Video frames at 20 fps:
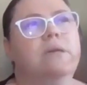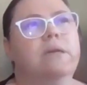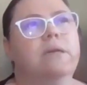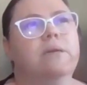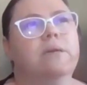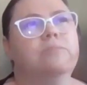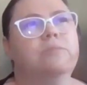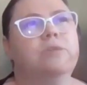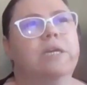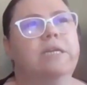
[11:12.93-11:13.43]

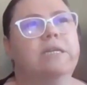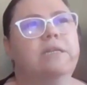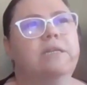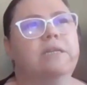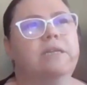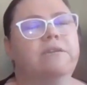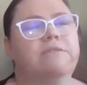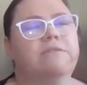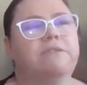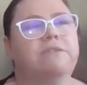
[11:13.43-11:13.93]
I'm trying to
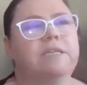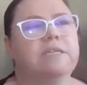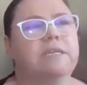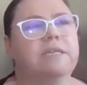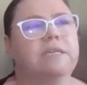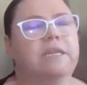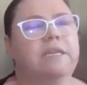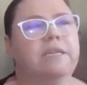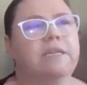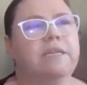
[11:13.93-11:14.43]
think if there's
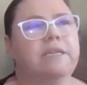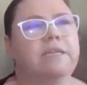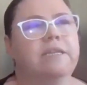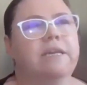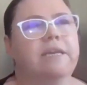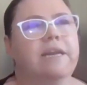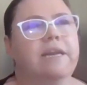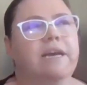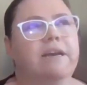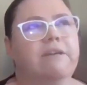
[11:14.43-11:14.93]
anything
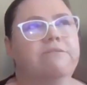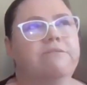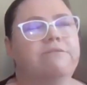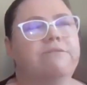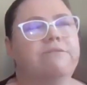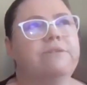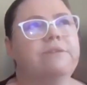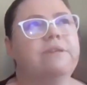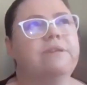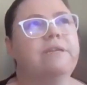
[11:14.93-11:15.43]
that I've
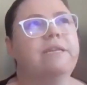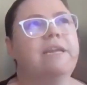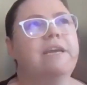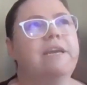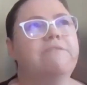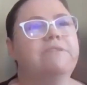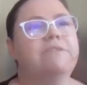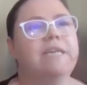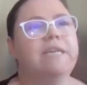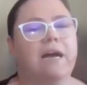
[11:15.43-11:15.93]

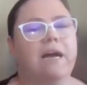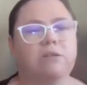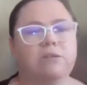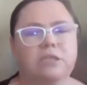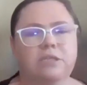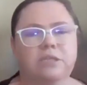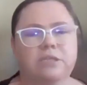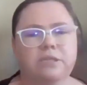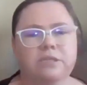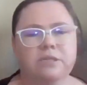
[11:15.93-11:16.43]
left
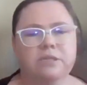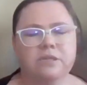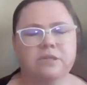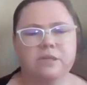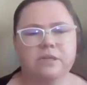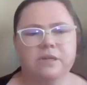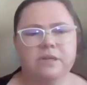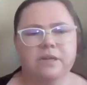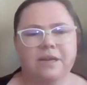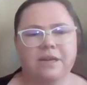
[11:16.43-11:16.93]
out.
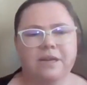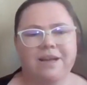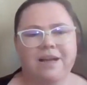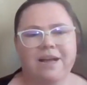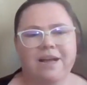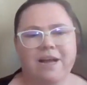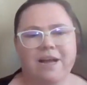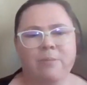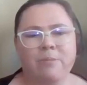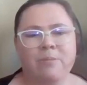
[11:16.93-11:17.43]

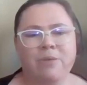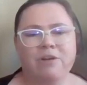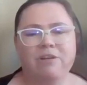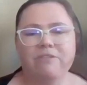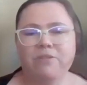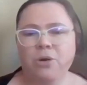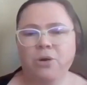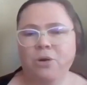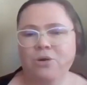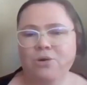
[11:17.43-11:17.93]

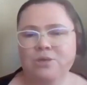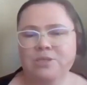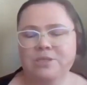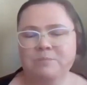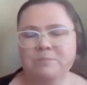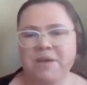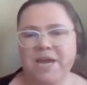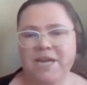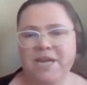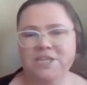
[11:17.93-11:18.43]
Of course,
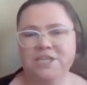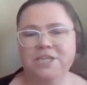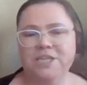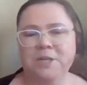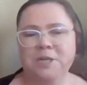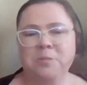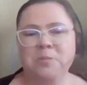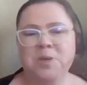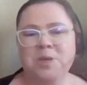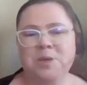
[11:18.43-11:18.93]

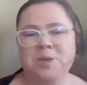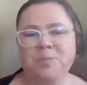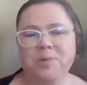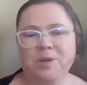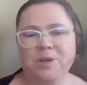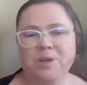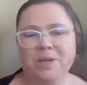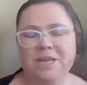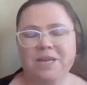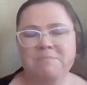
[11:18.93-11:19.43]
managing
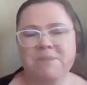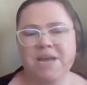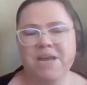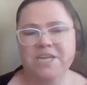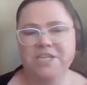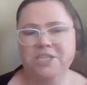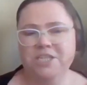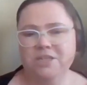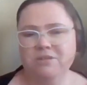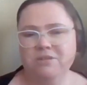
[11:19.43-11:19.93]
people and
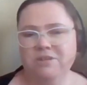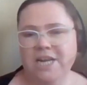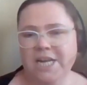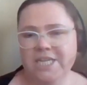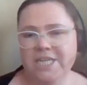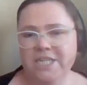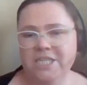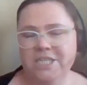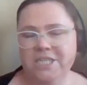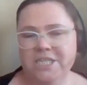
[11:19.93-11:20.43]
managing
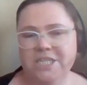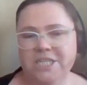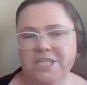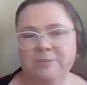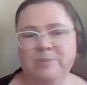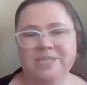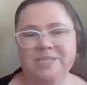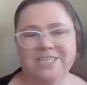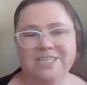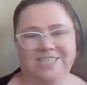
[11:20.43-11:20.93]

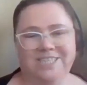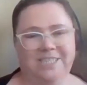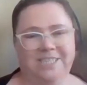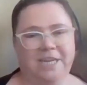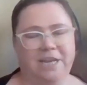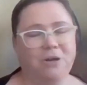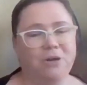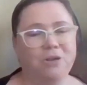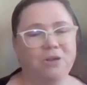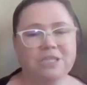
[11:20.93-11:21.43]
relationships and
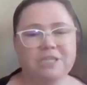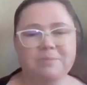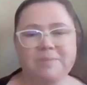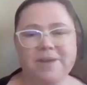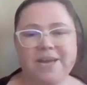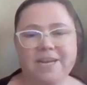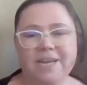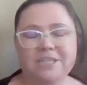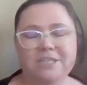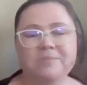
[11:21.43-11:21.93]
stakeholder
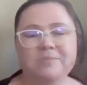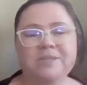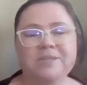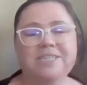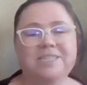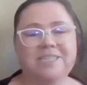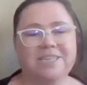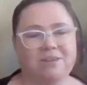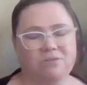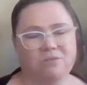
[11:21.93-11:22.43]

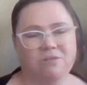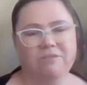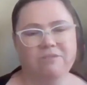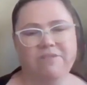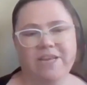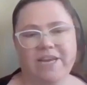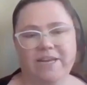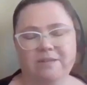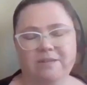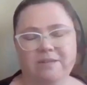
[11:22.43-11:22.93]
management and all of
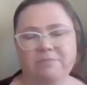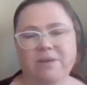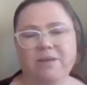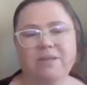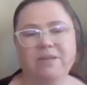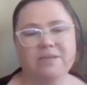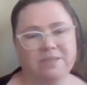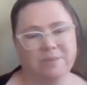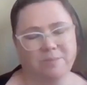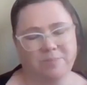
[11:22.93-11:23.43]
that
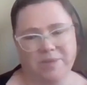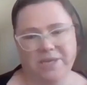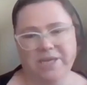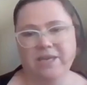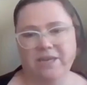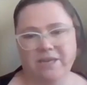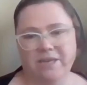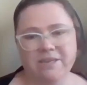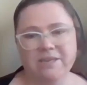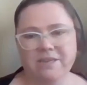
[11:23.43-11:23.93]
is a
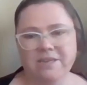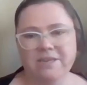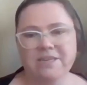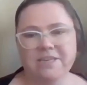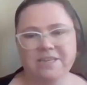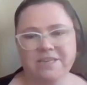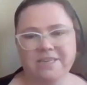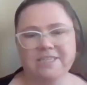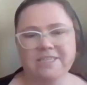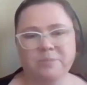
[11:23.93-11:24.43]
big
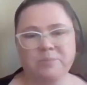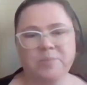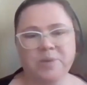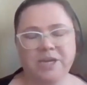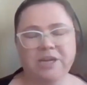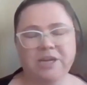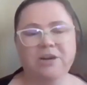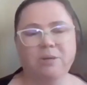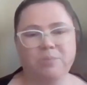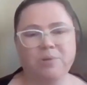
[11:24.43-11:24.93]

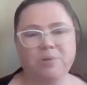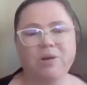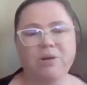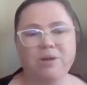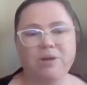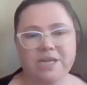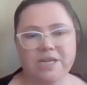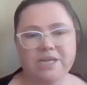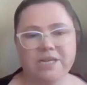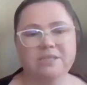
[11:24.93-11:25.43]

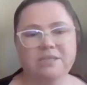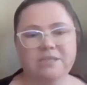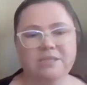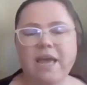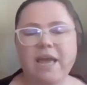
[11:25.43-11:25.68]
component.